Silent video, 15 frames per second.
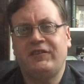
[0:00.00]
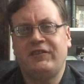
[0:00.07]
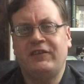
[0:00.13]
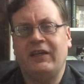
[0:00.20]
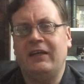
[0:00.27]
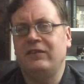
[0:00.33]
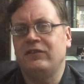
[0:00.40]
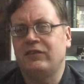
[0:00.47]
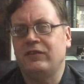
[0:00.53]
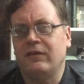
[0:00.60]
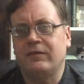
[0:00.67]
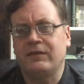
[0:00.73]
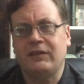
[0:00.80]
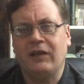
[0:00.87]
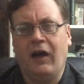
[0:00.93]
Changes
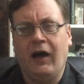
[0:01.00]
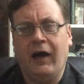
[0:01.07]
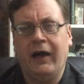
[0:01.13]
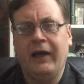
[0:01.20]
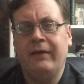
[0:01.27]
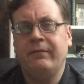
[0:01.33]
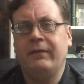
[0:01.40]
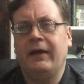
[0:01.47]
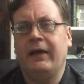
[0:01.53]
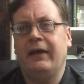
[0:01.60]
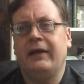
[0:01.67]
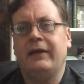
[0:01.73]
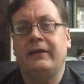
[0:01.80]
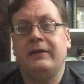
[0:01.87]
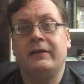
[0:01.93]
over time,
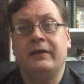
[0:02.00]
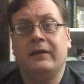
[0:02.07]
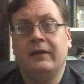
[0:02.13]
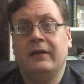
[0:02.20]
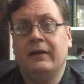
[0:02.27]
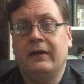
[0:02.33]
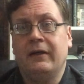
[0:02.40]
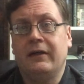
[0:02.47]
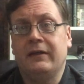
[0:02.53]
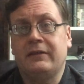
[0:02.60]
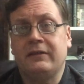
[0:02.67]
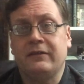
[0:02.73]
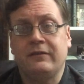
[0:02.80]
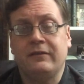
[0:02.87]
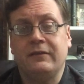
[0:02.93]
and
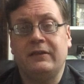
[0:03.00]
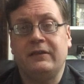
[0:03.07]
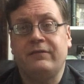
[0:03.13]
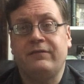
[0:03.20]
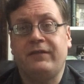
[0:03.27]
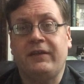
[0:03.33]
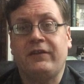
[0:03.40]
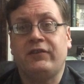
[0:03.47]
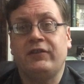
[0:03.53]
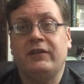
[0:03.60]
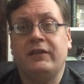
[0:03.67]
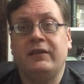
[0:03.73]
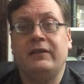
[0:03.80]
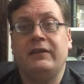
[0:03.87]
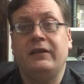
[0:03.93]
certainly in
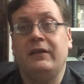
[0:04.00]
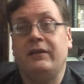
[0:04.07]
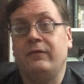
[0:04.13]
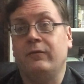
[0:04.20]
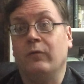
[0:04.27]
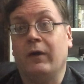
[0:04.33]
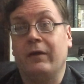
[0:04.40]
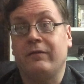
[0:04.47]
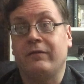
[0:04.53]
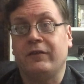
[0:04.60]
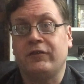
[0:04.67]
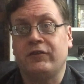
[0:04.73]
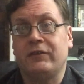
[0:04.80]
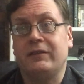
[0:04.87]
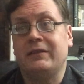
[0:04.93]
fiction, in what
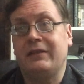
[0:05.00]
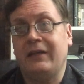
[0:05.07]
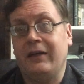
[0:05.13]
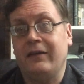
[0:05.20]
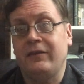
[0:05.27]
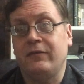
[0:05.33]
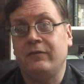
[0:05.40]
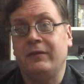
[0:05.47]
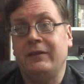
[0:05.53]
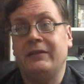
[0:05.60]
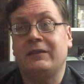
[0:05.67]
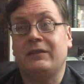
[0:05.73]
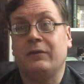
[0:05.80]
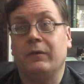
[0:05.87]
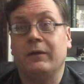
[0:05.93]
version of the tale you read
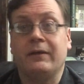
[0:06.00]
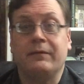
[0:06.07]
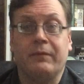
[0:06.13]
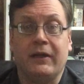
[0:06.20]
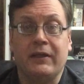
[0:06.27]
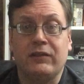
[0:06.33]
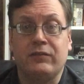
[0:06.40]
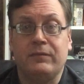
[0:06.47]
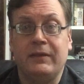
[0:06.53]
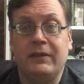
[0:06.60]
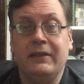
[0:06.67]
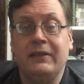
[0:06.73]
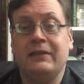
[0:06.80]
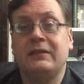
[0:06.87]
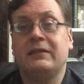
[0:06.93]
as to what the punishment
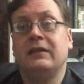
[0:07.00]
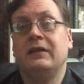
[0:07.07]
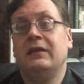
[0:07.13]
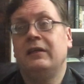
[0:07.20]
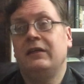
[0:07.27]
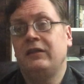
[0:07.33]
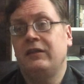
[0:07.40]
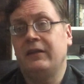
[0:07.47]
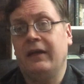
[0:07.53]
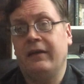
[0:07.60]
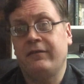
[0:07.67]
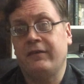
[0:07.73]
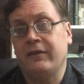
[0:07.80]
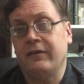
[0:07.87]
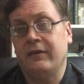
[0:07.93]
is. You could
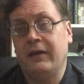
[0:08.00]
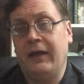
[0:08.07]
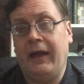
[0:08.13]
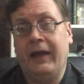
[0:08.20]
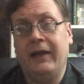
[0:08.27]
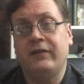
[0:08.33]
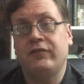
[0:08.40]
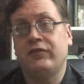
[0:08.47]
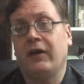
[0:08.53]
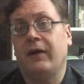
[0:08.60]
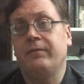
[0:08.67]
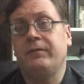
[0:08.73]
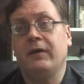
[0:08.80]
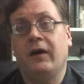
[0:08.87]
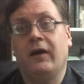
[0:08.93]
have your hand
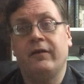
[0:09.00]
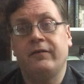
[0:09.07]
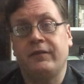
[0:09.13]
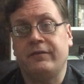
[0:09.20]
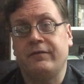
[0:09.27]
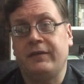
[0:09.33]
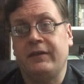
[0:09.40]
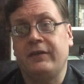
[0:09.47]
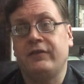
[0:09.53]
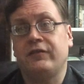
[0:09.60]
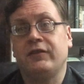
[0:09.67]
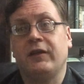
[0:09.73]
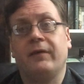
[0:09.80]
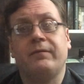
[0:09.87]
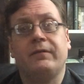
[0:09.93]
chopped off, your finger
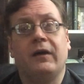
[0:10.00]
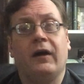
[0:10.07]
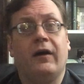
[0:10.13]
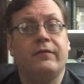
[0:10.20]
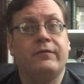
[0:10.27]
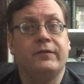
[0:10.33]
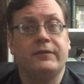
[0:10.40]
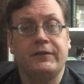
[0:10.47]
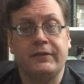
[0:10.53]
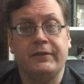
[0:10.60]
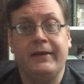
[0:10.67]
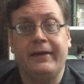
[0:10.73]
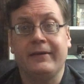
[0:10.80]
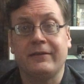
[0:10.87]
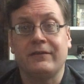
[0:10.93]
chopped off, or your
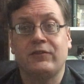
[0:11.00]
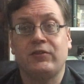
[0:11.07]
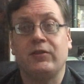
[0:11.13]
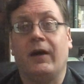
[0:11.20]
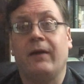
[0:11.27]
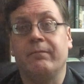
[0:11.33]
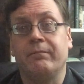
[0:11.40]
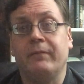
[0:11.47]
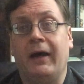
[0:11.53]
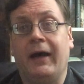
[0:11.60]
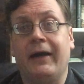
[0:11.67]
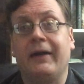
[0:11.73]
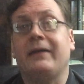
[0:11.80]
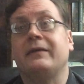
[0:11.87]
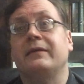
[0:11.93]
ears chopped
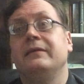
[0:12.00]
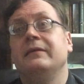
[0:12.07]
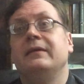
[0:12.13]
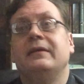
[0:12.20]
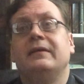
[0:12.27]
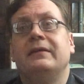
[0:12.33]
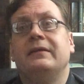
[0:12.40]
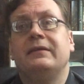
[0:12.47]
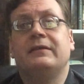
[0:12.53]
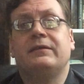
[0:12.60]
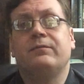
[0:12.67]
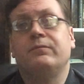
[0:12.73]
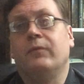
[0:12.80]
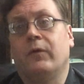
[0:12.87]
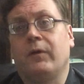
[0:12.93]
back. It's
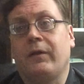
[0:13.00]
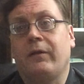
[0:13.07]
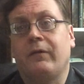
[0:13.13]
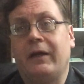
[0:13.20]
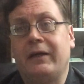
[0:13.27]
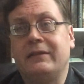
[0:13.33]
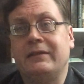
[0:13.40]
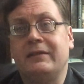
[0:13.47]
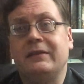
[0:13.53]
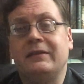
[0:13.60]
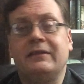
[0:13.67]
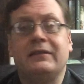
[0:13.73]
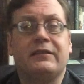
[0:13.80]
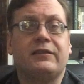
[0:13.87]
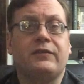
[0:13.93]
more threatened
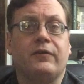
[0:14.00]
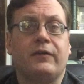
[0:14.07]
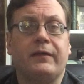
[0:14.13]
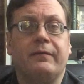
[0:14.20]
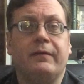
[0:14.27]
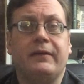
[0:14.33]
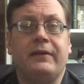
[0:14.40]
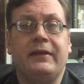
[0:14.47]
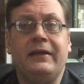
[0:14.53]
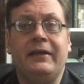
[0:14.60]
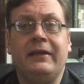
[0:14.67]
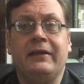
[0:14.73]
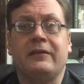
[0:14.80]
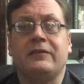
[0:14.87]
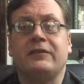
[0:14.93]
in this story about the
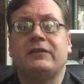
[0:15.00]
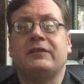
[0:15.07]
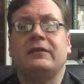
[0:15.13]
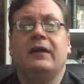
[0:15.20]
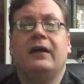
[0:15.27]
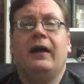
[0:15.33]
ears.